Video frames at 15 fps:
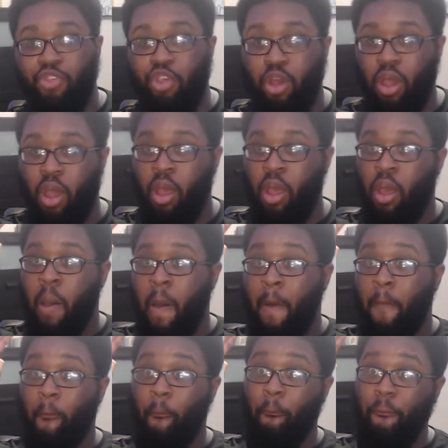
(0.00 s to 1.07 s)
It took
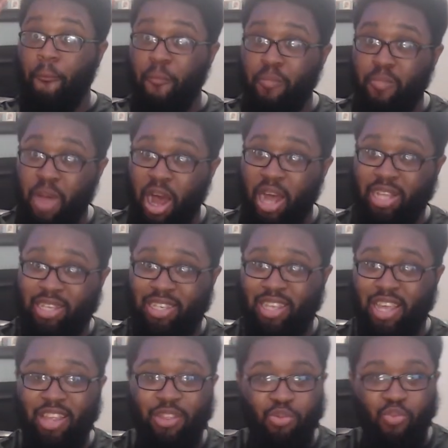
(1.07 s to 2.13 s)
months.
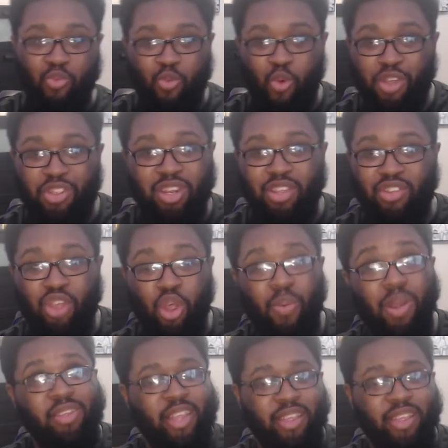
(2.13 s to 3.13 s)
It wasn't until around